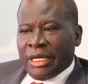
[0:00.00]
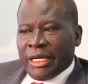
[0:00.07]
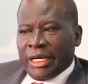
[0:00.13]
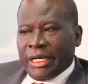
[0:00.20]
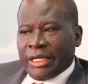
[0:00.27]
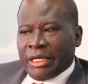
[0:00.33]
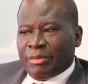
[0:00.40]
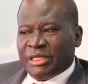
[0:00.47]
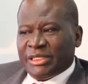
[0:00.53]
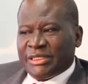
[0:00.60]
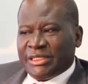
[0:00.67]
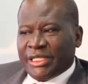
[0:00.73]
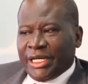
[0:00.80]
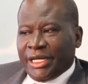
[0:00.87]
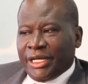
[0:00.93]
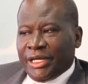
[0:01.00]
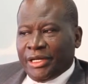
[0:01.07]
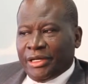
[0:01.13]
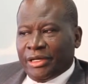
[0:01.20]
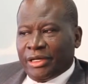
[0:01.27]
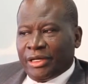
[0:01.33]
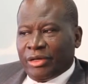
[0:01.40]
And I must
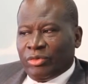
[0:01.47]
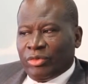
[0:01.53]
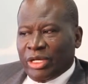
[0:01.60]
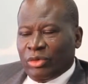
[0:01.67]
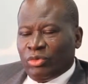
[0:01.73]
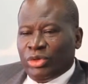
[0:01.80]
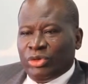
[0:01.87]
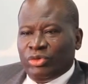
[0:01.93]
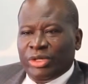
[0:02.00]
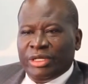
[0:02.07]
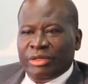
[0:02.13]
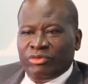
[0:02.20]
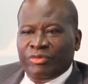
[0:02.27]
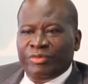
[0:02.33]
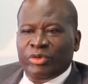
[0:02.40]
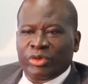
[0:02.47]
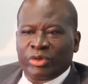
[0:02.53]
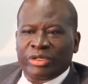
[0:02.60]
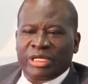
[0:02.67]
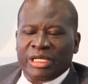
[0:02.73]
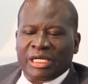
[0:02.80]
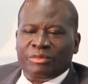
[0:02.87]
say, well, we've been
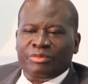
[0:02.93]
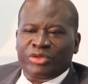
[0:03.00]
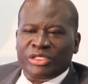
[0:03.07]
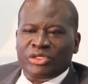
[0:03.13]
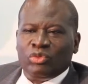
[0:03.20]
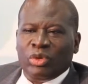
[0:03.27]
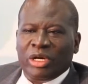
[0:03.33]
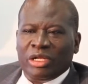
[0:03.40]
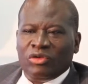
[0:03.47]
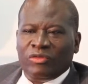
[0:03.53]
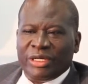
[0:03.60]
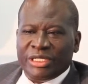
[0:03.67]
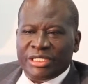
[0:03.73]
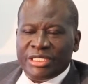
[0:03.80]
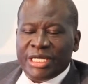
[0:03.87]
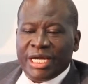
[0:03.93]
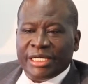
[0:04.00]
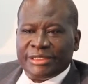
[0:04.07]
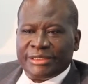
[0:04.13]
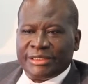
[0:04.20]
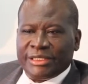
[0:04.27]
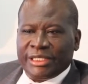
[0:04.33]
doing that pretty well over the
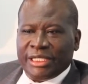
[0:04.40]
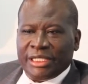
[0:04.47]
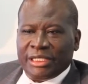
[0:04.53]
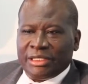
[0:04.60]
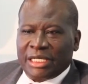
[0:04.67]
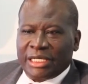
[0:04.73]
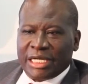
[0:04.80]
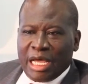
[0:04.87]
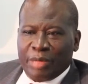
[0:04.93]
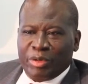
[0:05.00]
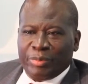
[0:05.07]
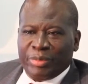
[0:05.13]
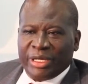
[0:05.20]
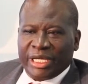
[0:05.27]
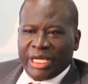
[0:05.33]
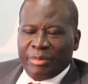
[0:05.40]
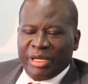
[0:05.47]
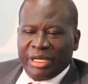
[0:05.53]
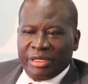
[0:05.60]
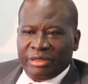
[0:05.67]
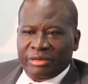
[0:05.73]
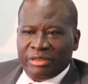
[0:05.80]
years till an IPP came
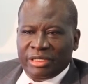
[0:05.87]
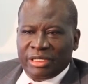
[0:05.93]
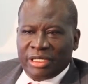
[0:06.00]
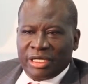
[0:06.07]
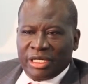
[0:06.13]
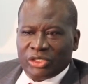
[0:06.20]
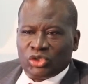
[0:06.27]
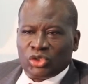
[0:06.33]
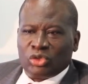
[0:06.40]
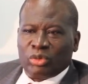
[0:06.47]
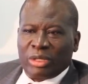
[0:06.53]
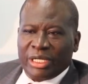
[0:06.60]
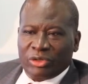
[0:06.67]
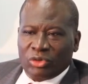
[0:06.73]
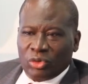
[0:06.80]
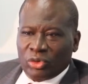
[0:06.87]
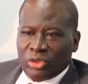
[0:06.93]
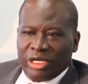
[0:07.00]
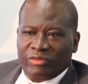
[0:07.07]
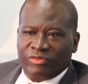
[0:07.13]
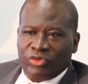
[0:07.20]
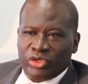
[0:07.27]
in a short while ago,
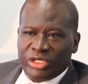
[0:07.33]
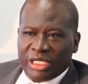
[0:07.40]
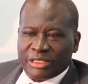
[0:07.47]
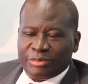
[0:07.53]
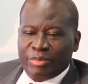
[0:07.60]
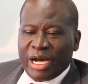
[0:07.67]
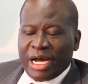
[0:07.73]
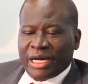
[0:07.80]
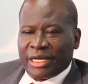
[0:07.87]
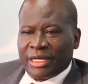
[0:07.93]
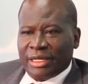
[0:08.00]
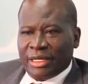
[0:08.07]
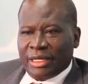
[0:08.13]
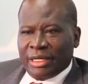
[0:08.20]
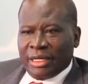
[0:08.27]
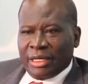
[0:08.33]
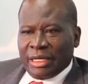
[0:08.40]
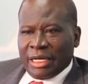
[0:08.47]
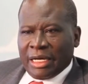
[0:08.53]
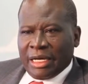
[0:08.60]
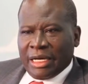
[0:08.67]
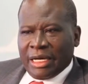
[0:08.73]
a few years back.
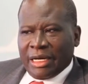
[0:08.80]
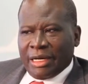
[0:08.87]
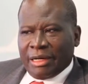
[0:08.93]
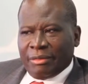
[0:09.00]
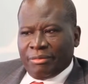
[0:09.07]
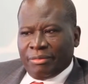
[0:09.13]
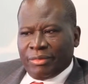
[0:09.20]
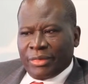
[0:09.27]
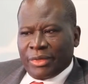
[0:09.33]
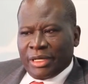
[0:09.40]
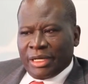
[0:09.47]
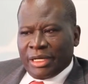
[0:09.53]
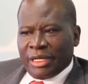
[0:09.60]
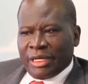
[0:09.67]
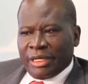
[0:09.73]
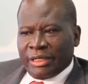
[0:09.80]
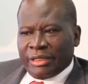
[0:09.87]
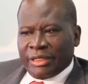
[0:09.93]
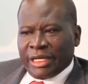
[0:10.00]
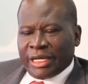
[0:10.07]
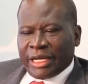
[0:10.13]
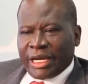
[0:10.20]

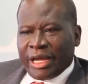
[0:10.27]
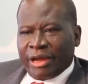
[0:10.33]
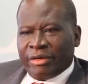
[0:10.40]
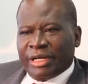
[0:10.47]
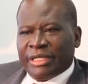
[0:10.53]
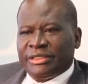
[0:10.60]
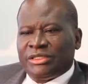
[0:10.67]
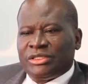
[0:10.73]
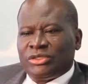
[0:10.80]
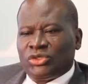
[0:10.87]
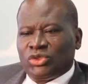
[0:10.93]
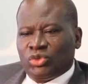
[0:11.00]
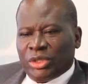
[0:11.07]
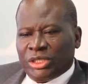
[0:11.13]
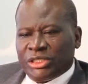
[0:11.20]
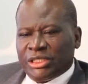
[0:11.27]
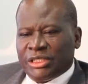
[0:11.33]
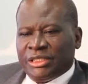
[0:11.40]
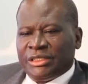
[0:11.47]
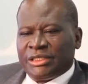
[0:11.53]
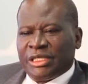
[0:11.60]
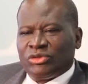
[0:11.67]
The current situation
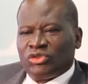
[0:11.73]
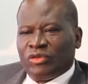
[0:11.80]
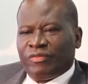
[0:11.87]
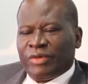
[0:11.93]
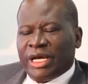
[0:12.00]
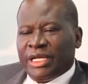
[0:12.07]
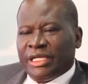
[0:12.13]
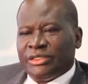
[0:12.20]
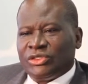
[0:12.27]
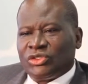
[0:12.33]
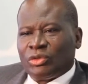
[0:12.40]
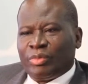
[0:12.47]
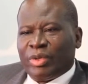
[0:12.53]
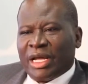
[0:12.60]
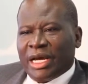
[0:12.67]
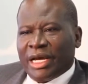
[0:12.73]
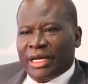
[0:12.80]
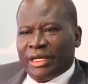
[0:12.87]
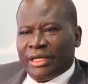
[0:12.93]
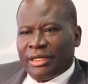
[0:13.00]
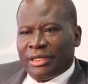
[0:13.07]
in terms of energy supply,